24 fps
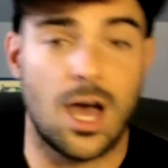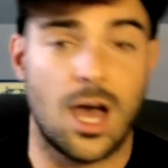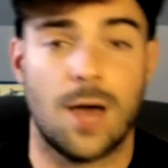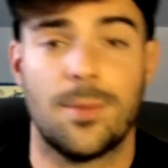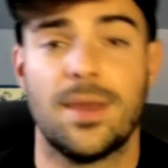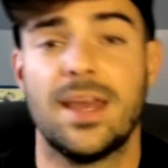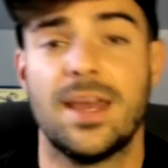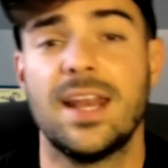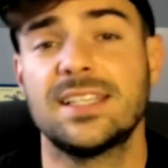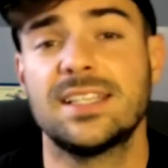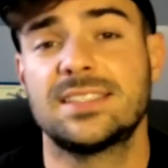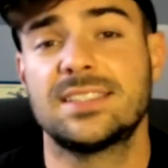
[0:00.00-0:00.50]
It
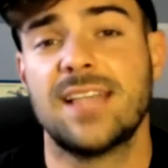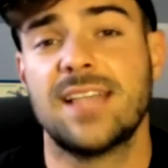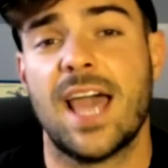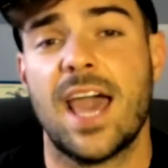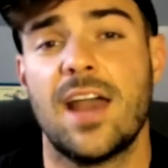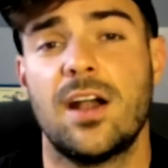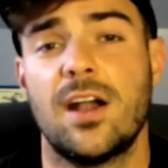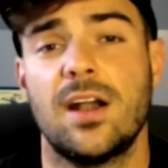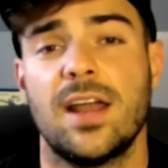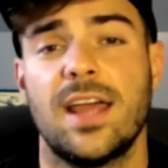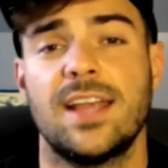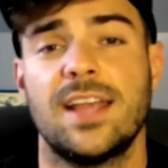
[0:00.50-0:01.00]
is
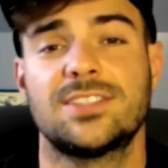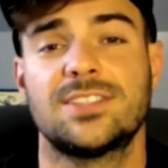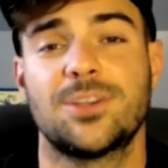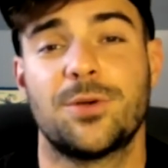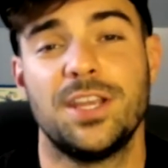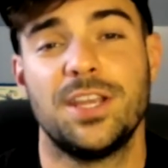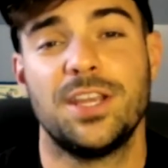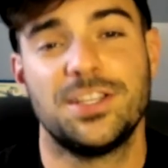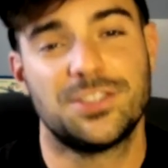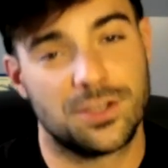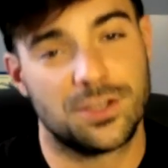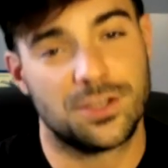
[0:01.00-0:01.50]
Saturday, so
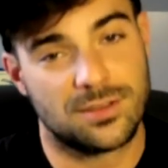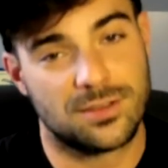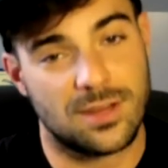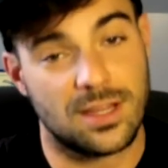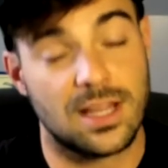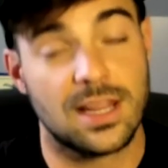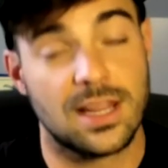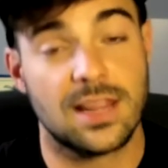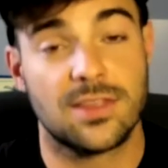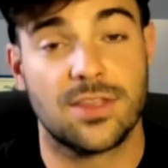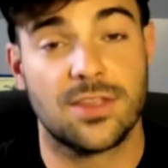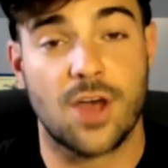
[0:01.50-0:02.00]
he took
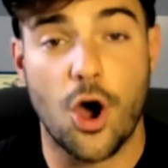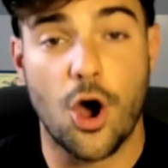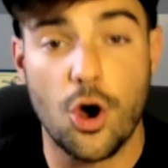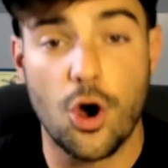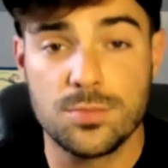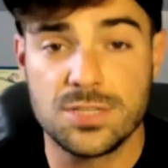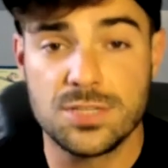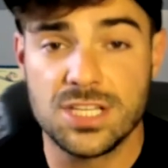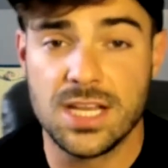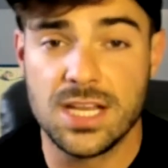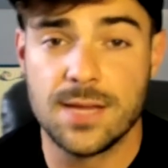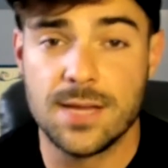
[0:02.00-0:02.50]
the home
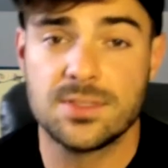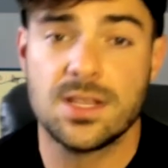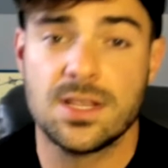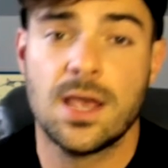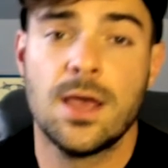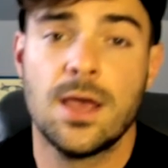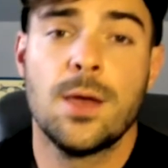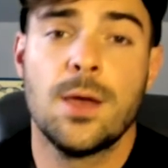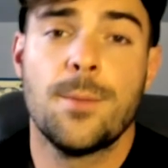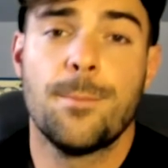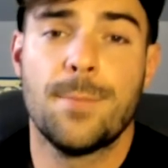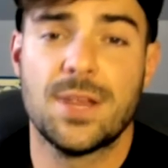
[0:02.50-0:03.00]
teams,
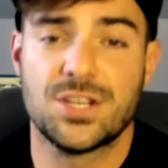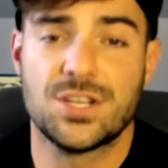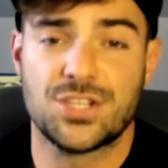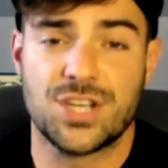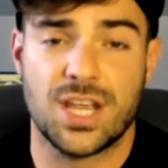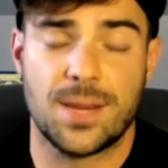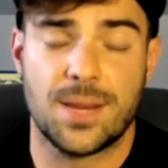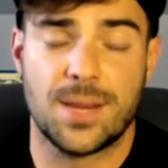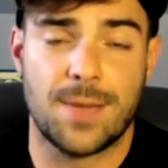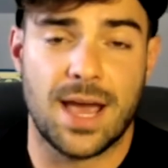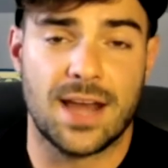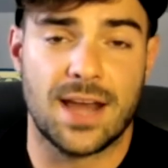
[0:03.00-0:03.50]

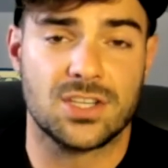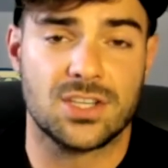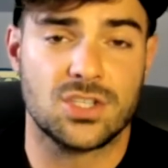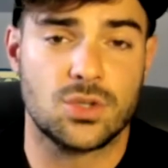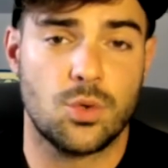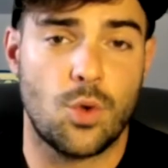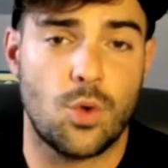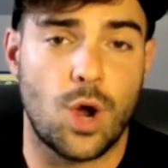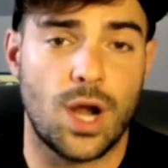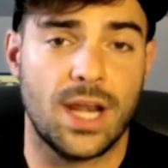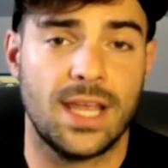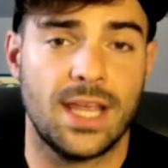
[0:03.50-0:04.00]
Michigan
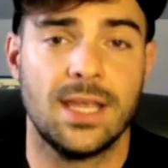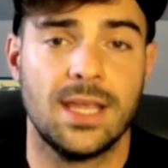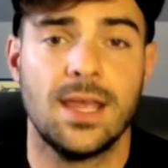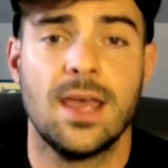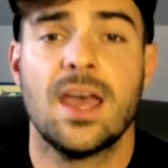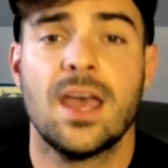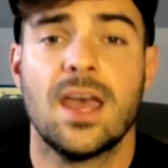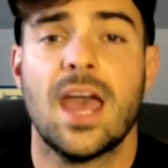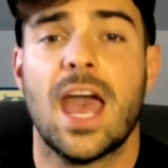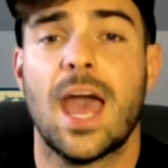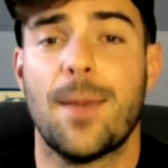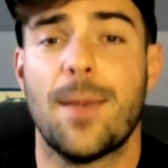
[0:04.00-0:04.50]
-20,
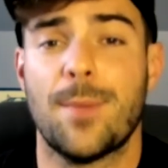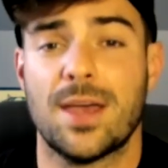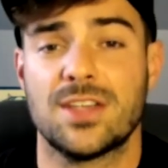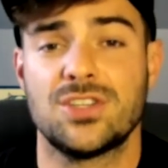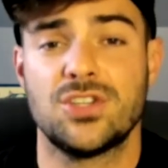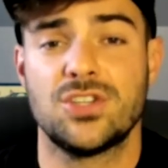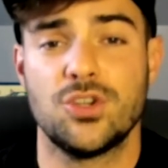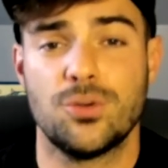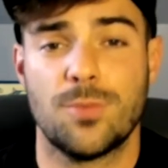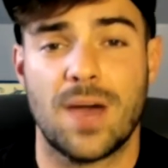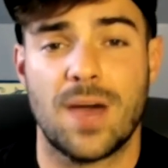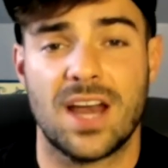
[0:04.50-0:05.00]

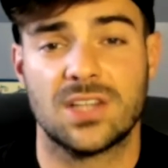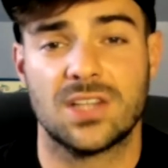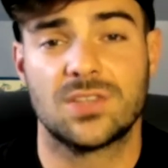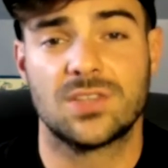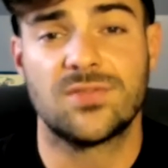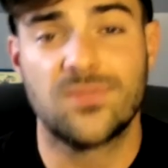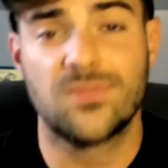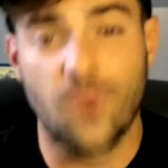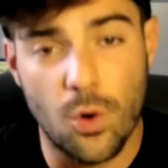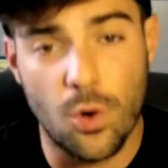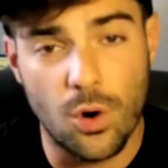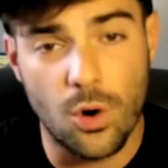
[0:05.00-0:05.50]
MSU
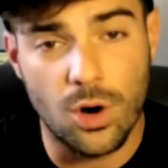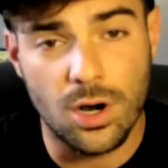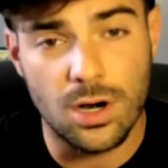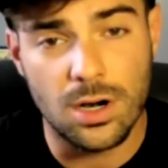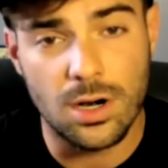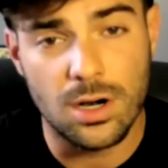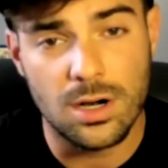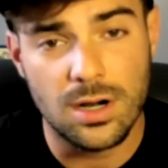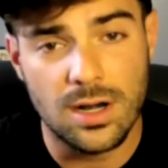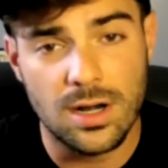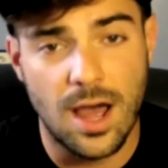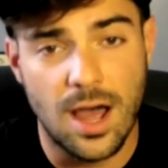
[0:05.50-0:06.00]

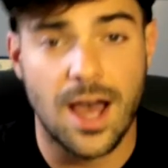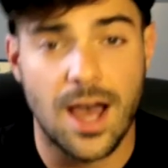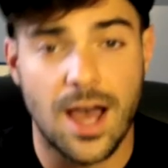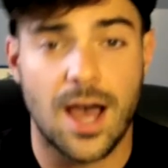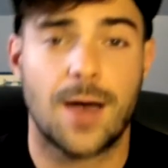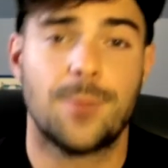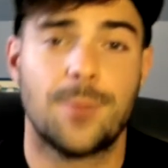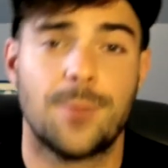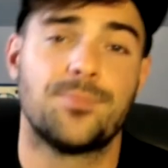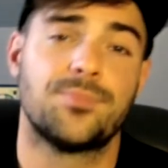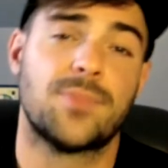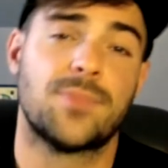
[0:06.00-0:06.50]
-4.
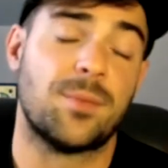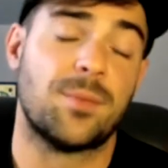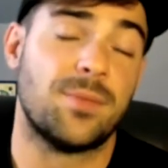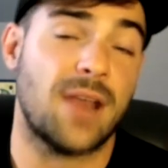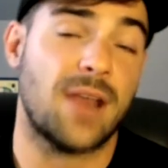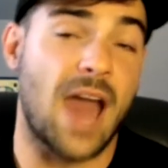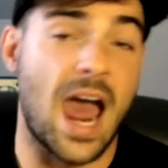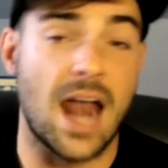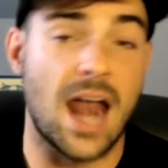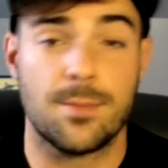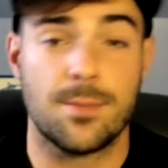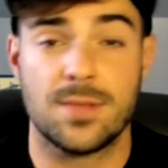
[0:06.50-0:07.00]
I'm
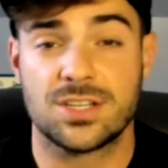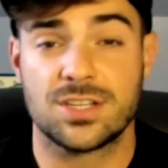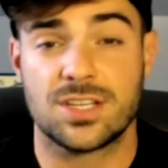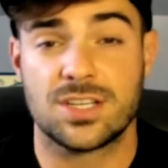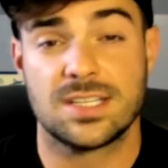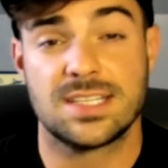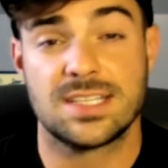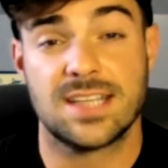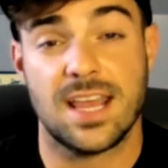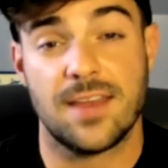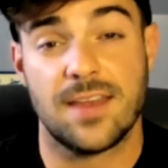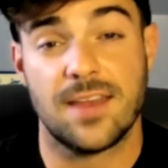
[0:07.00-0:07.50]
not a Michigan
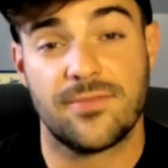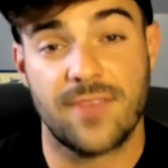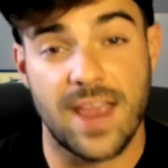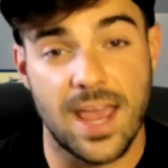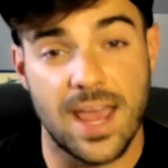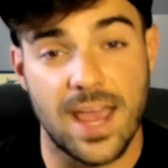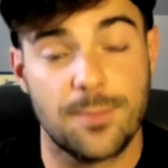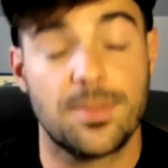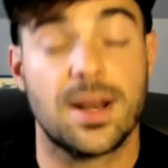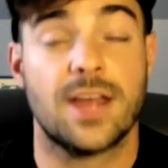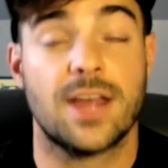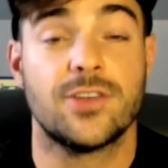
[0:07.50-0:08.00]
State fan,
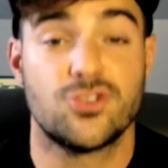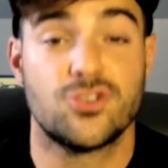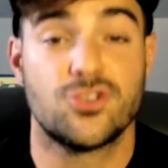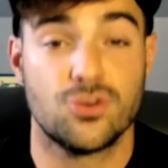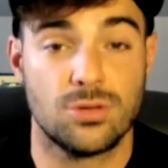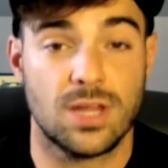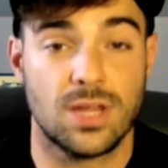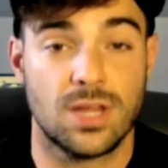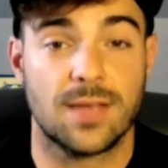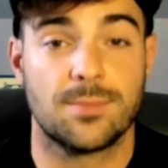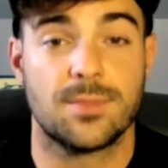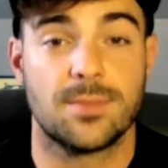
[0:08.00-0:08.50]
but I do
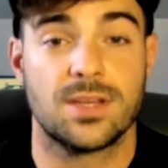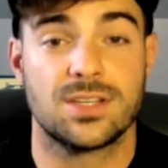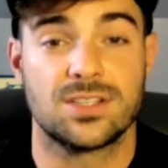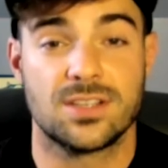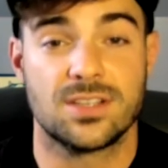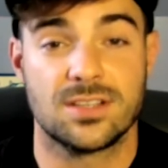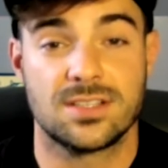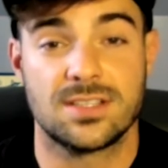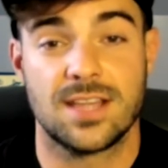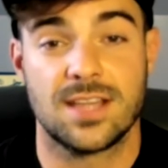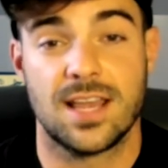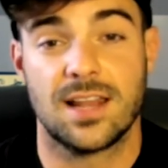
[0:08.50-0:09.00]
like Michigan
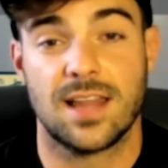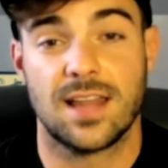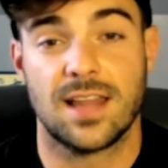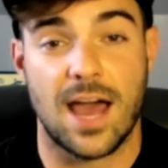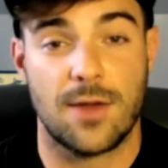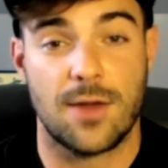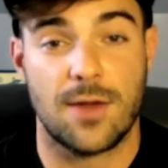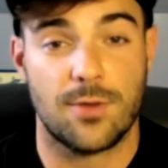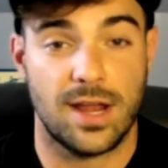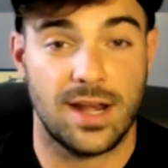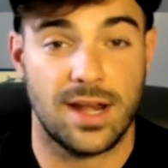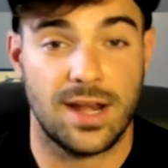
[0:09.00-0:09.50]
State a lot
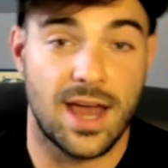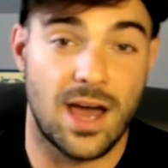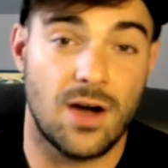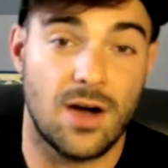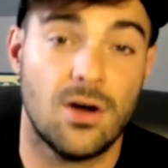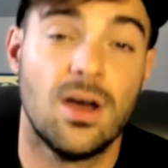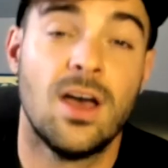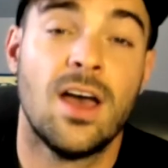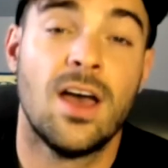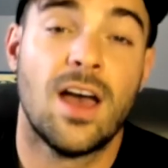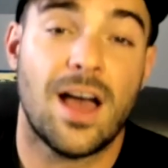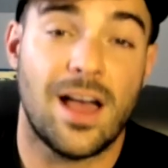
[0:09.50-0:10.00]
right now.
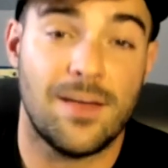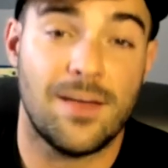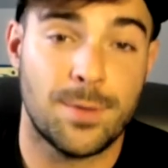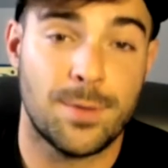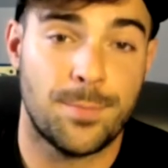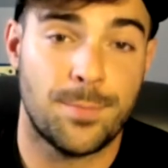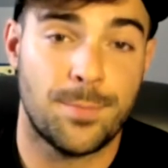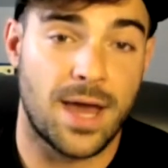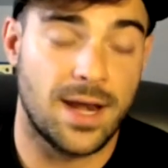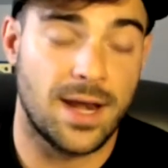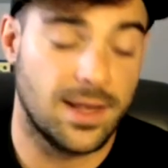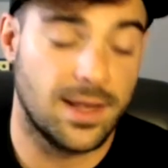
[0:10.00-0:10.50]
I've been
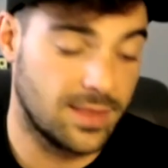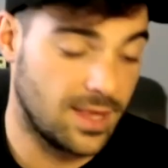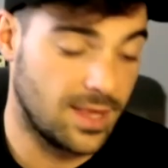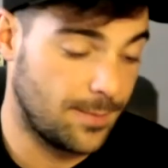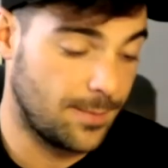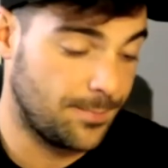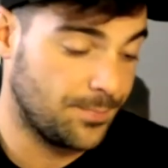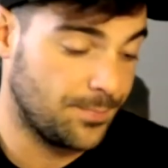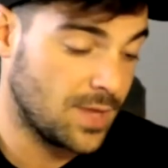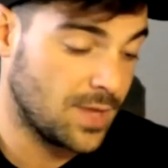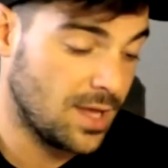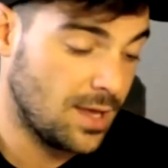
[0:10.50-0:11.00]
betting
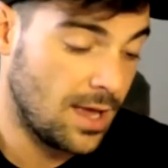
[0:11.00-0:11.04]
them.